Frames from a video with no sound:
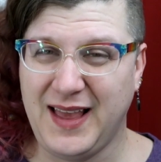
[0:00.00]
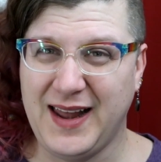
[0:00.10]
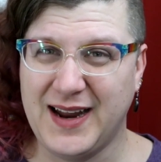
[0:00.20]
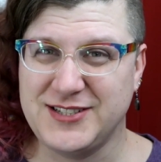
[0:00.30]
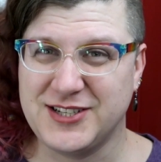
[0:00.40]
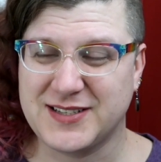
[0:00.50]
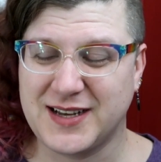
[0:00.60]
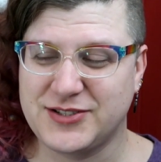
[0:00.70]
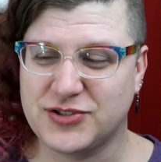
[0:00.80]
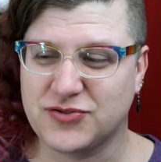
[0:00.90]
And I just
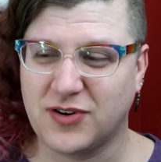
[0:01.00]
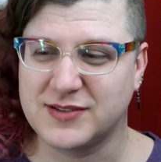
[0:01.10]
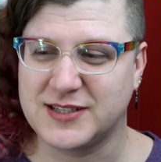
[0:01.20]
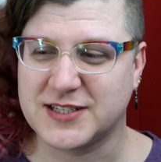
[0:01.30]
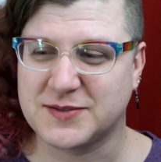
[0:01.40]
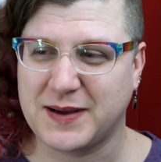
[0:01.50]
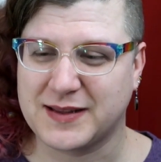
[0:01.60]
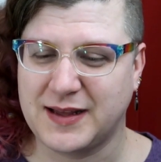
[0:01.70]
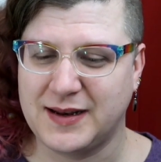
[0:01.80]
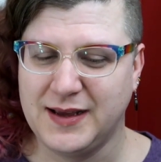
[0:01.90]
I strongly
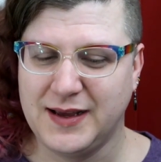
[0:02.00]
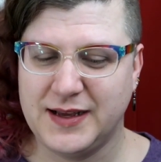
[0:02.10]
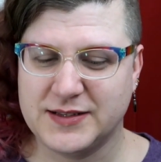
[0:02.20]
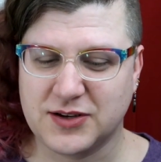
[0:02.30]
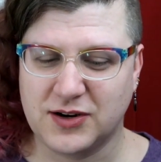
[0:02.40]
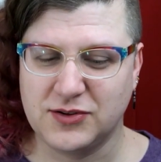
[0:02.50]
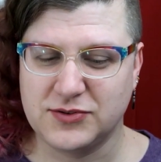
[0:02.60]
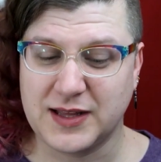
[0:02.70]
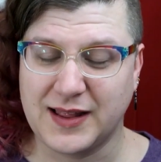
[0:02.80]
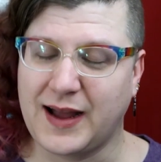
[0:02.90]
suspect that it's going to
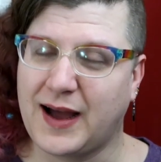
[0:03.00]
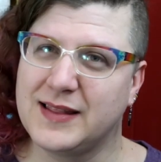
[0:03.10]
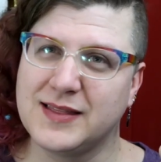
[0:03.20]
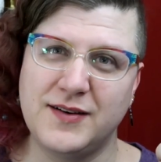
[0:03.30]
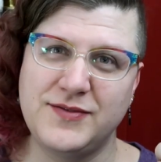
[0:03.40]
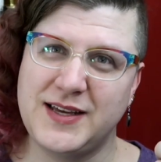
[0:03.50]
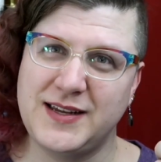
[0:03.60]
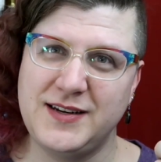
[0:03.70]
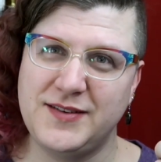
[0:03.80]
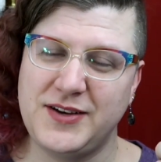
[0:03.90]
lose it. Like, I love
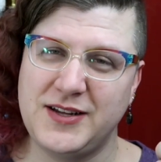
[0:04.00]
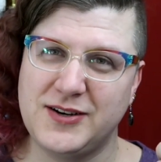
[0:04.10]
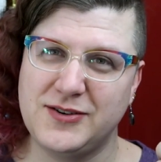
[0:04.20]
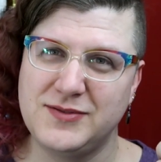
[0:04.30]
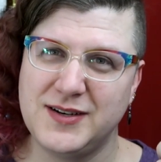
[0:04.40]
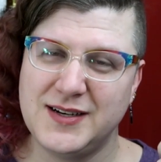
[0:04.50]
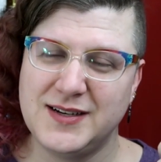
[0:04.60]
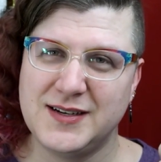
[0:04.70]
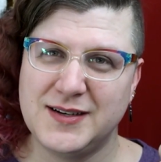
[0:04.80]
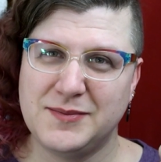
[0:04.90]
Danny DeVito,
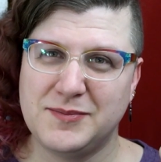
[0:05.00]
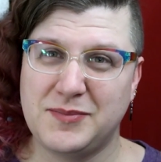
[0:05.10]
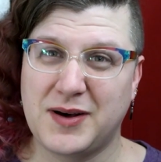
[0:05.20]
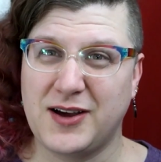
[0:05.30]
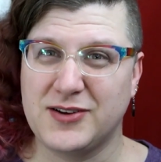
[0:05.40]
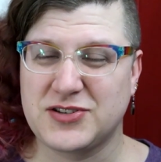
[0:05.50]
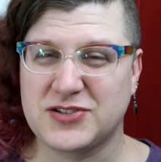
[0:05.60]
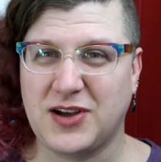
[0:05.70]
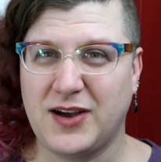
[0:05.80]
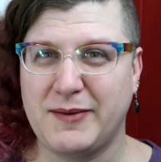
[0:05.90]
but I also
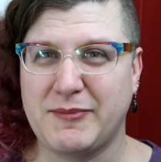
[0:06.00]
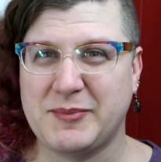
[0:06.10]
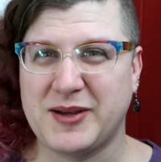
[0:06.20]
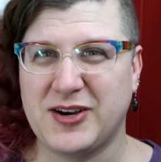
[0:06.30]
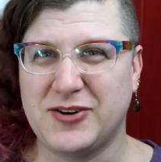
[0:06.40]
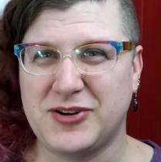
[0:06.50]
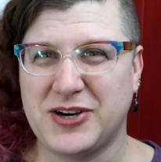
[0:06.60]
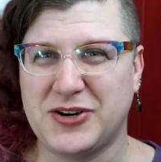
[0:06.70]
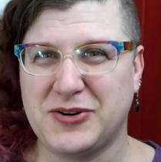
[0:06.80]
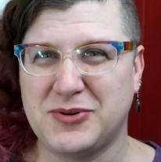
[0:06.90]
saw him and I'm like, "Oh
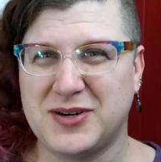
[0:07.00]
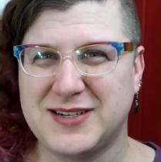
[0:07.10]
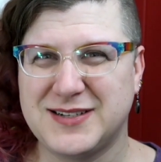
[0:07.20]
no."